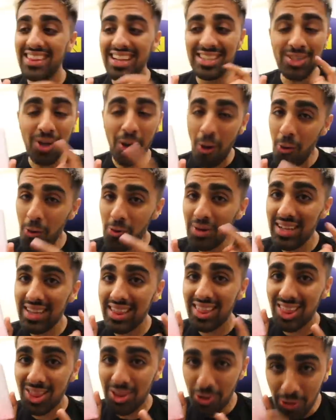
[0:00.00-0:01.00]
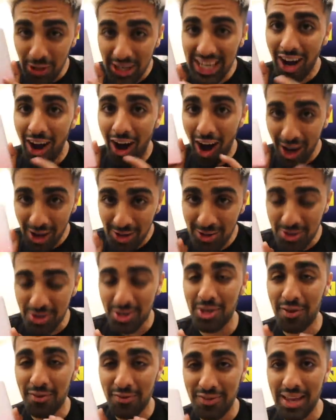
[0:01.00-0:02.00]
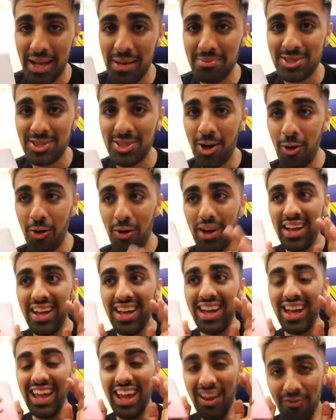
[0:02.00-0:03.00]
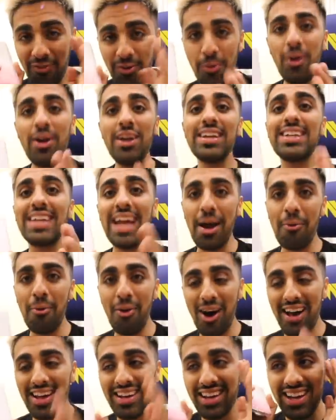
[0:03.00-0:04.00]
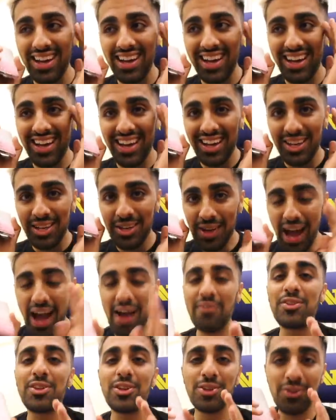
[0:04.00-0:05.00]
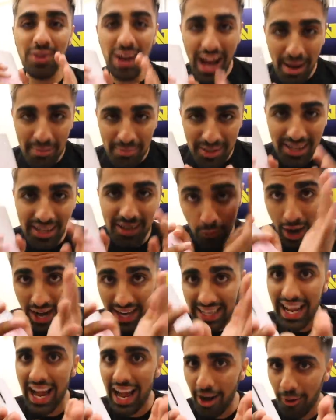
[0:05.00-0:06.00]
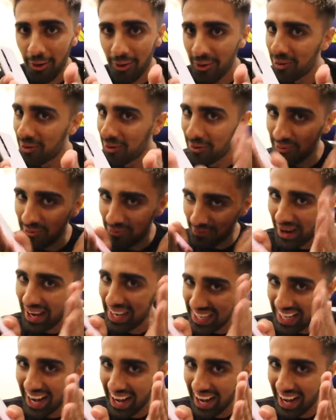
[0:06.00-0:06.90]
There's only 300 of them, so if you want to get one, you have to grab it right now right